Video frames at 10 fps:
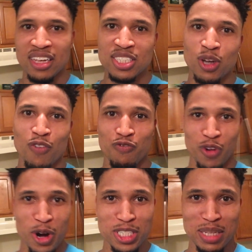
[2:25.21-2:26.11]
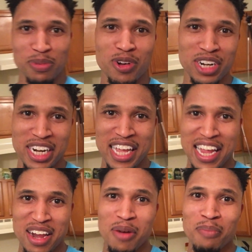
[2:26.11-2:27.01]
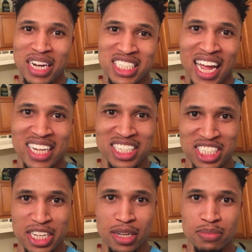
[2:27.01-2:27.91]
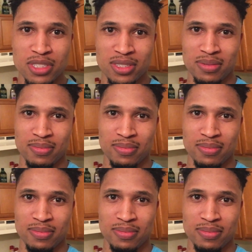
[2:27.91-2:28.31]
So first I'm gonna need my chocolate chips.